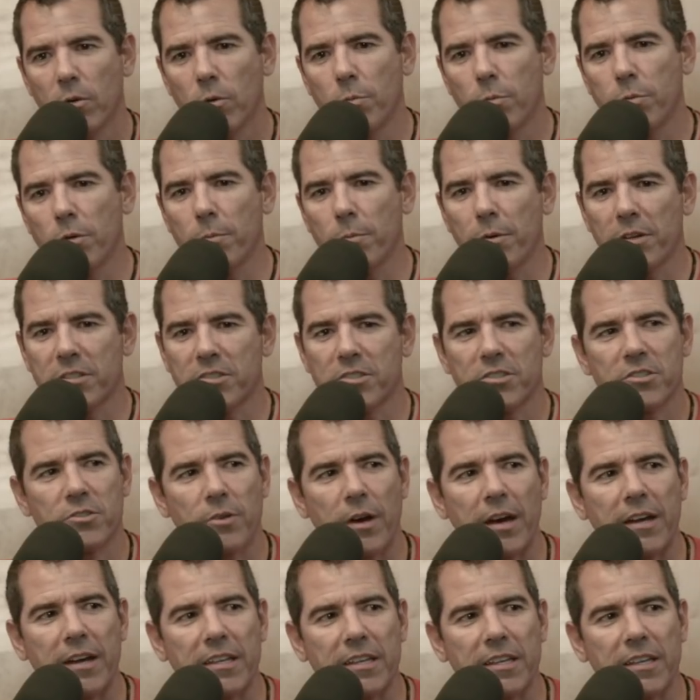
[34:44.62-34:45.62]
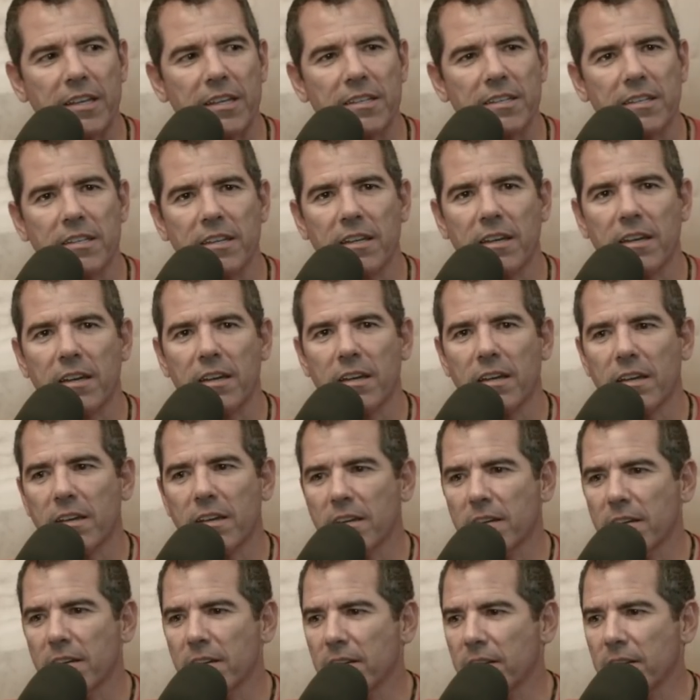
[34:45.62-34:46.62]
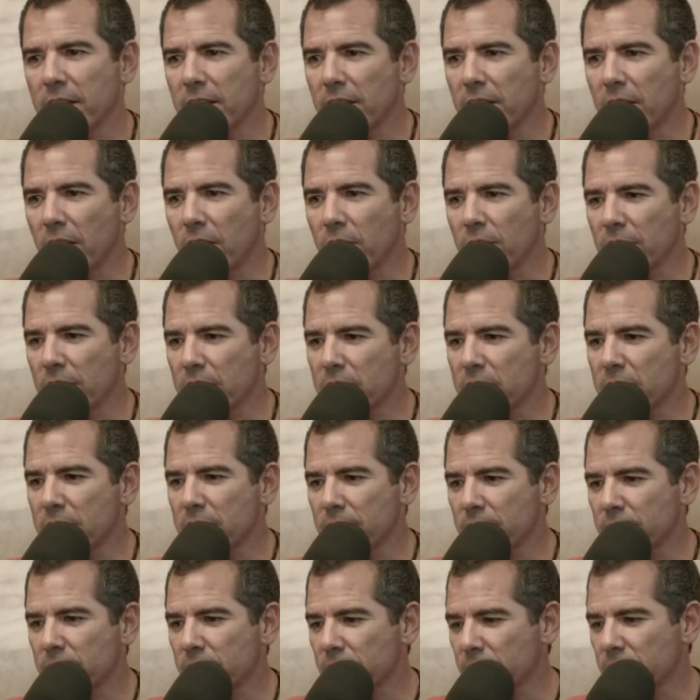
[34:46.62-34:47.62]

Well, Bloomberg's just trying to get, you know, his